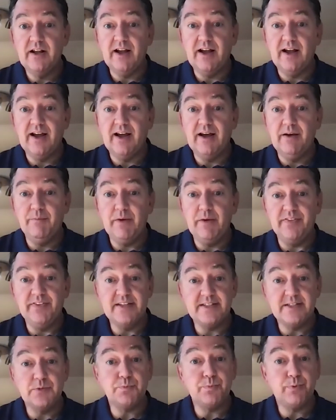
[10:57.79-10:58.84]
and
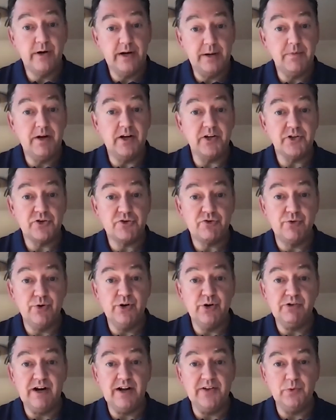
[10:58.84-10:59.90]
this is pretty much
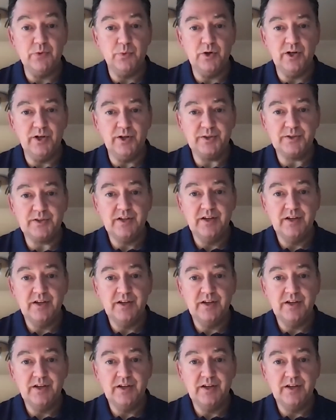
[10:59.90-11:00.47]
true around the world,